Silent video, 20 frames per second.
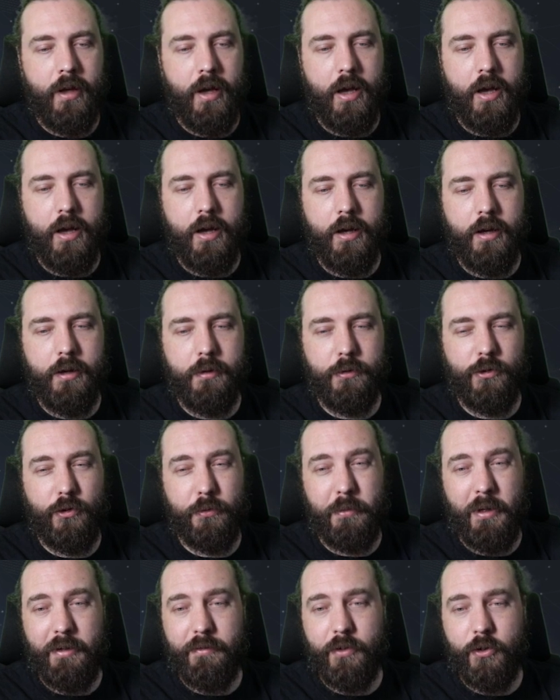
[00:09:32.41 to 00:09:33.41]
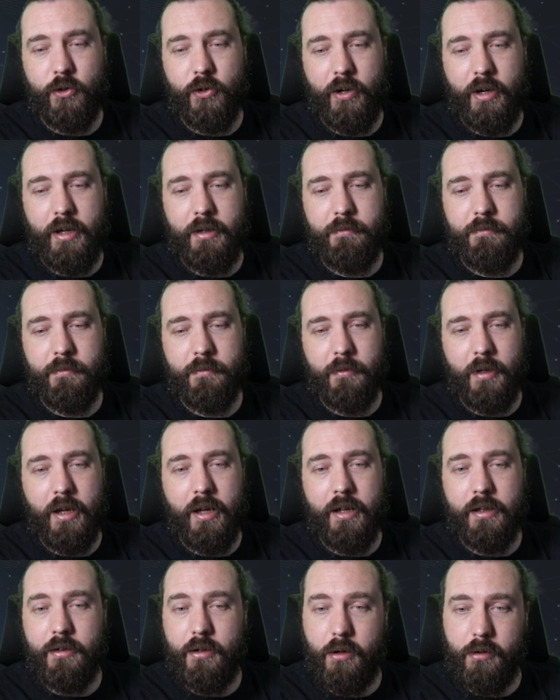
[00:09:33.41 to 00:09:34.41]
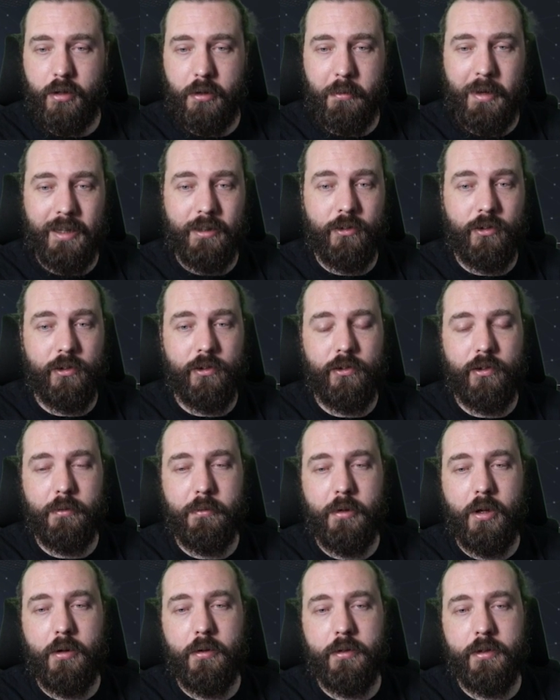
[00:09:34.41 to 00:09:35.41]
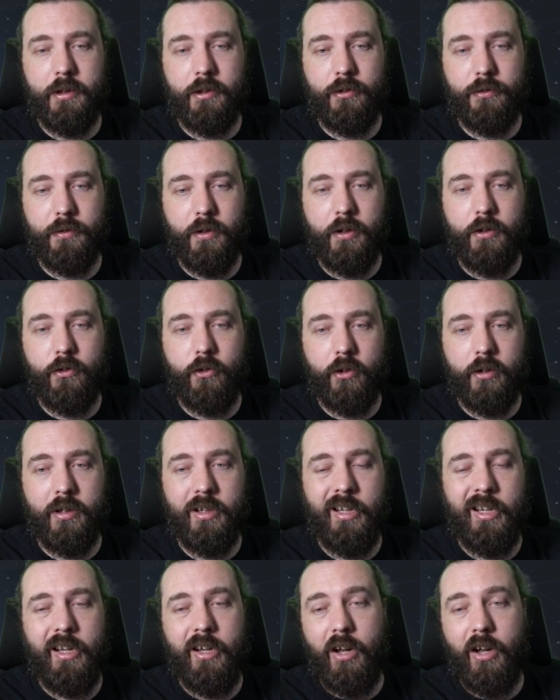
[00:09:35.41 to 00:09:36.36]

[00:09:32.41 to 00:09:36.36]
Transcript: Which is a bit of a shame. No command system though on this version.